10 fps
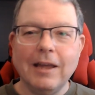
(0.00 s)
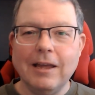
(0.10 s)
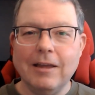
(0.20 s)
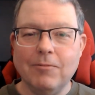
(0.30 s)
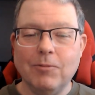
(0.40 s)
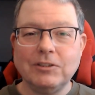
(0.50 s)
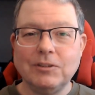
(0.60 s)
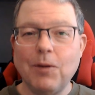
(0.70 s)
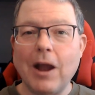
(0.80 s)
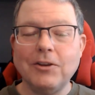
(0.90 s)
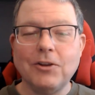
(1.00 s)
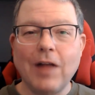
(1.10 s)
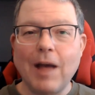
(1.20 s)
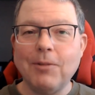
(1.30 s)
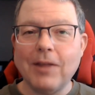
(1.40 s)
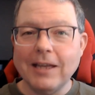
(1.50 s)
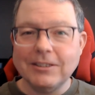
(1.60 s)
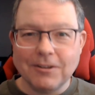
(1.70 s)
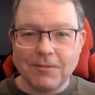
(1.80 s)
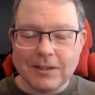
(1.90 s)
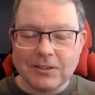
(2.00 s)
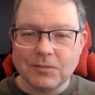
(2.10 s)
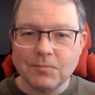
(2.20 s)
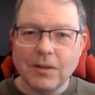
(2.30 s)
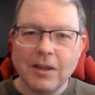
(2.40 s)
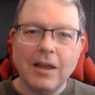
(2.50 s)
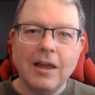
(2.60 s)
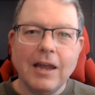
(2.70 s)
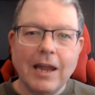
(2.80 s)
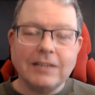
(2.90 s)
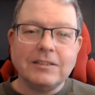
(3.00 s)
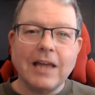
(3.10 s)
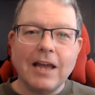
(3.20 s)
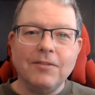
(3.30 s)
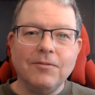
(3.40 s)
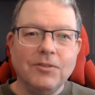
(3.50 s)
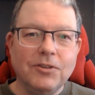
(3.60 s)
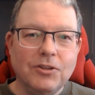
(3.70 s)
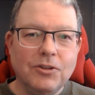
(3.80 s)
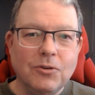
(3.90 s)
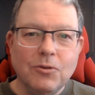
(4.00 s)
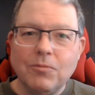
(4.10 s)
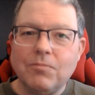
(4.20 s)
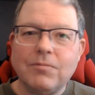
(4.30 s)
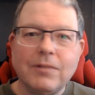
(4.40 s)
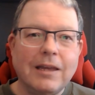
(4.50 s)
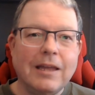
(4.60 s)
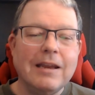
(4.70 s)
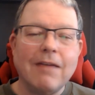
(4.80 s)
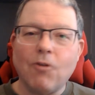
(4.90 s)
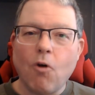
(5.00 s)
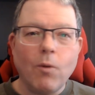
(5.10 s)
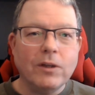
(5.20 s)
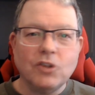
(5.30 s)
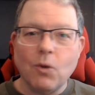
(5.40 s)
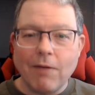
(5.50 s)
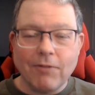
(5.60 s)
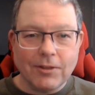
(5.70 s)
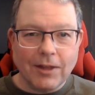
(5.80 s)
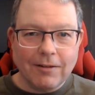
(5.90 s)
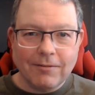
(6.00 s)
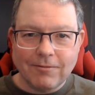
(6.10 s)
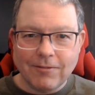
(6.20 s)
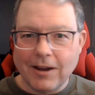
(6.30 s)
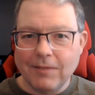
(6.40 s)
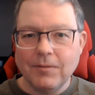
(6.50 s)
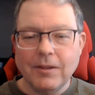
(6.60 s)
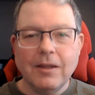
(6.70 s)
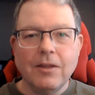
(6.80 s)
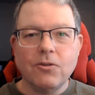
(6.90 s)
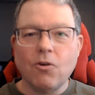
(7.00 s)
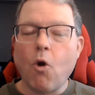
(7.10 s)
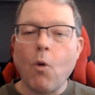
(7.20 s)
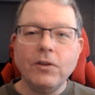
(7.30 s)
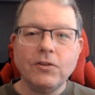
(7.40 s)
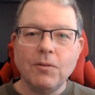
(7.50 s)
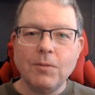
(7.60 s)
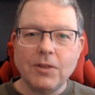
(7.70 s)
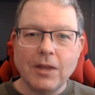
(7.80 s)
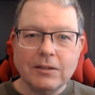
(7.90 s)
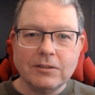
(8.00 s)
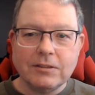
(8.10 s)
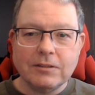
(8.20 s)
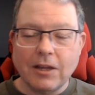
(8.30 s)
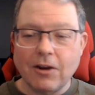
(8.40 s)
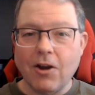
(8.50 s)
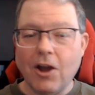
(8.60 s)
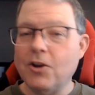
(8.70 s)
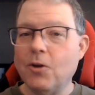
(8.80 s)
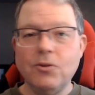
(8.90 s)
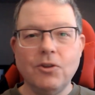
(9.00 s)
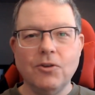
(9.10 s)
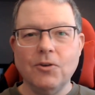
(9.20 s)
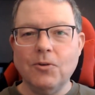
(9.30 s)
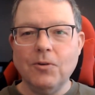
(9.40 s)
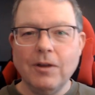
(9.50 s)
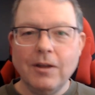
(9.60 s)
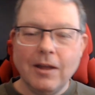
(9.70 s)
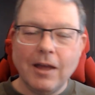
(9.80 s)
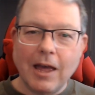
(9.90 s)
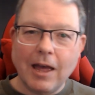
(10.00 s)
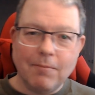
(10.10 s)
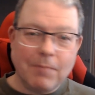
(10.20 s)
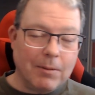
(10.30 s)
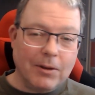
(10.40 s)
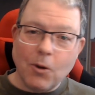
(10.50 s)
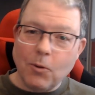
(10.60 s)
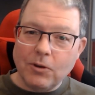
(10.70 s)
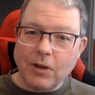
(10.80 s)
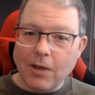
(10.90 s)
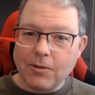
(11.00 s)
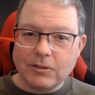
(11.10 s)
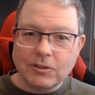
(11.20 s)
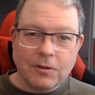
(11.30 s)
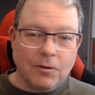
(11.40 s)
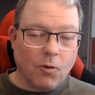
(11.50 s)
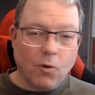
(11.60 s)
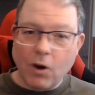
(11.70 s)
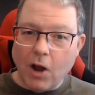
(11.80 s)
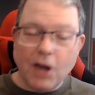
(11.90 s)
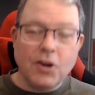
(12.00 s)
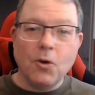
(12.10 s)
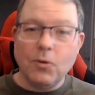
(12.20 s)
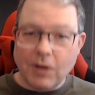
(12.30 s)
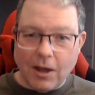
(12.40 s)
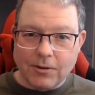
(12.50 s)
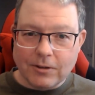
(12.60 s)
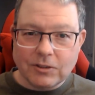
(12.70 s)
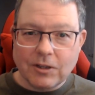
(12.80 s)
what's the practical application of this? It's that you can never always know everything, right? There are always going to be things that are unknown to you, maybe known to others or unknown to others.